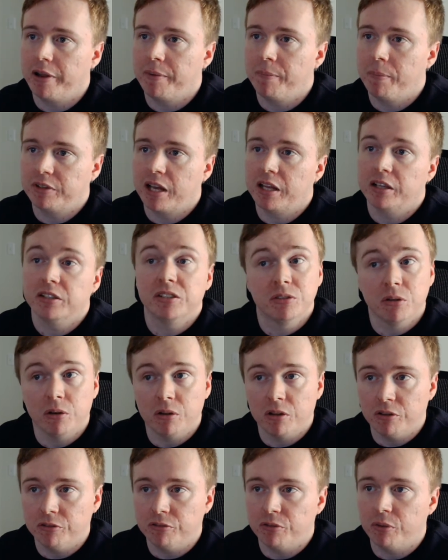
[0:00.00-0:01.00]
We've got
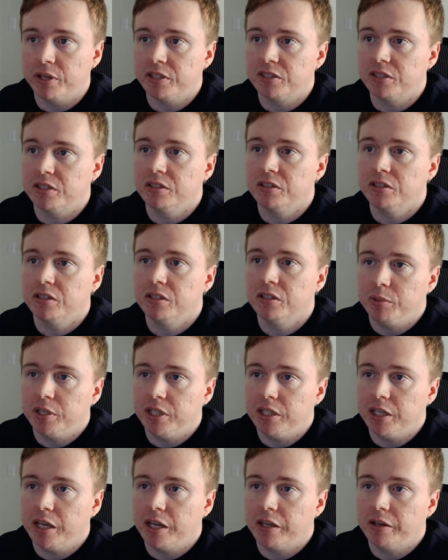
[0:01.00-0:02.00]
solo voices,
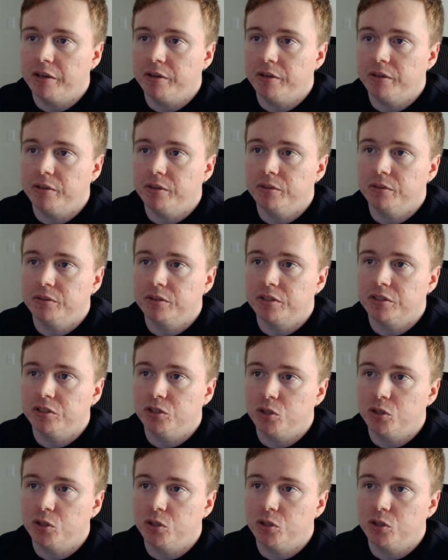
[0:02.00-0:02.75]
pianos,